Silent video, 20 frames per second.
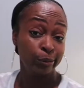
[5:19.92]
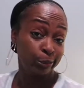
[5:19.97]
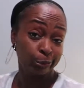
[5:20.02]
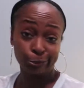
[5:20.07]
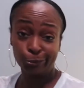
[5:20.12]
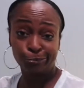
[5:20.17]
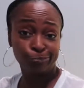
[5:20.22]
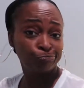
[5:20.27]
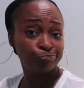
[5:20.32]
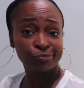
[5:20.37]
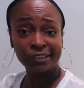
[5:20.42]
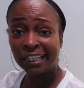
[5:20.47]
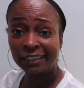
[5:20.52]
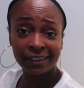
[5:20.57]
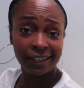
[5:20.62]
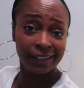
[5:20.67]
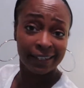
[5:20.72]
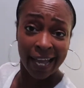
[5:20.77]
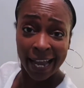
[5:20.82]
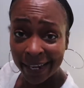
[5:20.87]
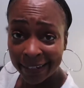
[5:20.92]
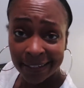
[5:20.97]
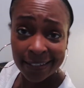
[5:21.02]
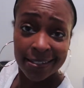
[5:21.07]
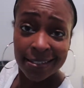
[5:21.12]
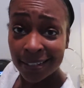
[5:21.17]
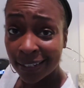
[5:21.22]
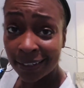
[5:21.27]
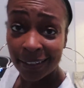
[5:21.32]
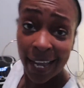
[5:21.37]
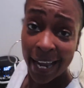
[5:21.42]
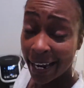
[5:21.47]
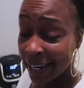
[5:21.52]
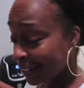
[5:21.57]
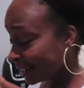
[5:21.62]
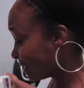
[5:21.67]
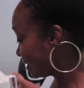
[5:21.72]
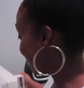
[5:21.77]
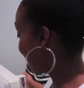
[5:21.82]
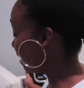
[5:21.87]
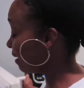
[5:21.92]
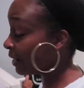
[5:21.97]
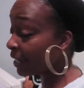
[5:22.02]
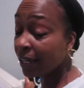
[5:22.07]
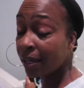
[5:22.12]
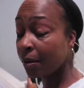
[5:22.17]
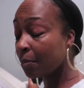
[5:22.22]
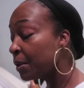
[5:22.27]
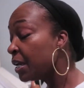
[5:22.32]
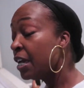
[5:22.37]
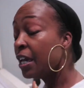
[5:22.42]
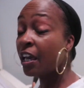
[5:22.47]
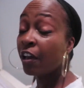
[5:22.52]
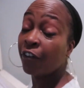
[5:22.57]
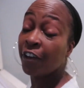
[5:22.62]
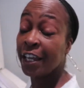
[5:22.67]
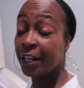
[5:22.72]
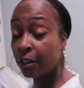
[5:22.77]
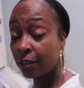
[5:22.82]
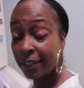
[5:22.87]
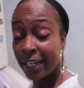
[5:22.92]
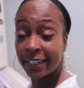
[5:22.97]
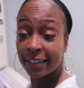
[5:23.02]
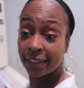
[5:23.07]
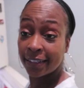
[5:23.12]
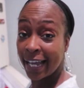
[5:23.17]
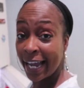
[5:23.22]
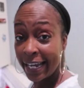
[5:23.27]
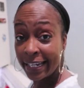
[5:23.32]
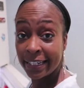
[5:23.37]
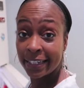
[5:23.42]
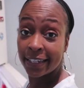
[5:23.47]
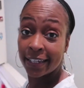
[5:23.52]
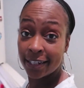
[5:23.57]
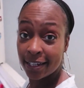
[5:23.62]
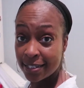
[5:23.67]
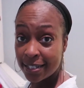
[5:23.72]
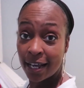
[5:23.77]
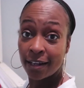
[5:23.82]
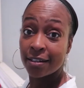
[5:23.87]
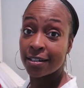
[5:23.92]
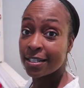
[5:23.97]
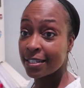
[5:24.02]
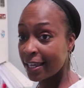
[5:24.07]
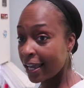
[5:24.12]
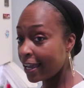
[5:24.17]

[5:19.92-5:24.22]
boo. The lighting's the lighting. Tell him if he don't like the lighting, get us out this